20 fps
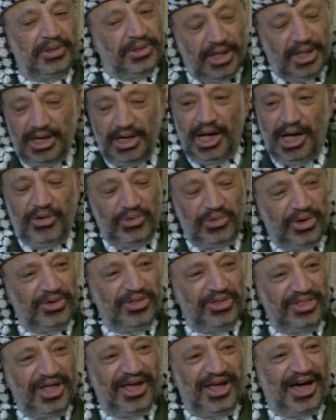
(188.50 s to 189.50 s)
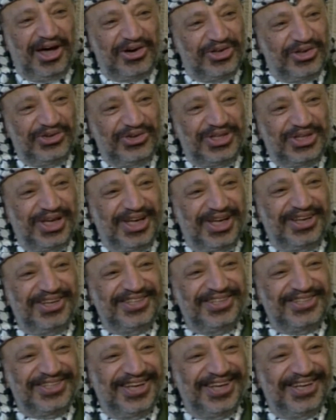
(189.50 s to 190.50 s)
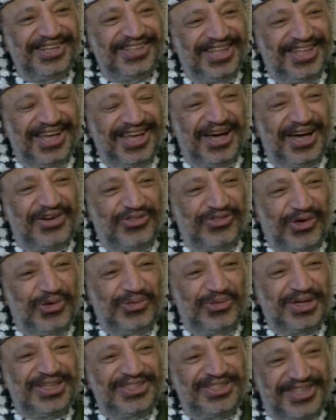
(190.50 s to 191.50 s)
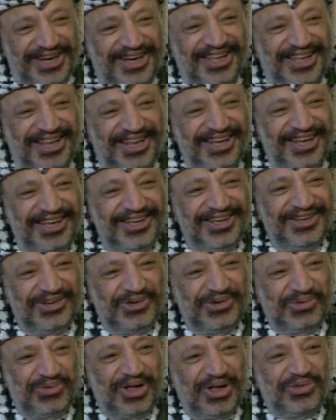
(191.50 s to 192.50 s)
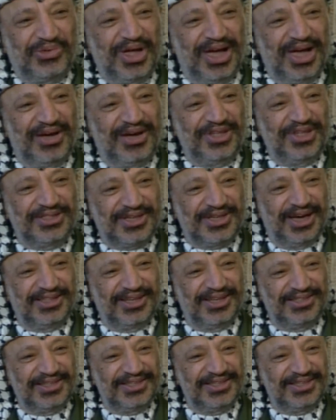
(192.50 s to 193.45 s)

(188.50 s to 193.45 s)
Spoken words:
Till now, they are following strictly what we have decided.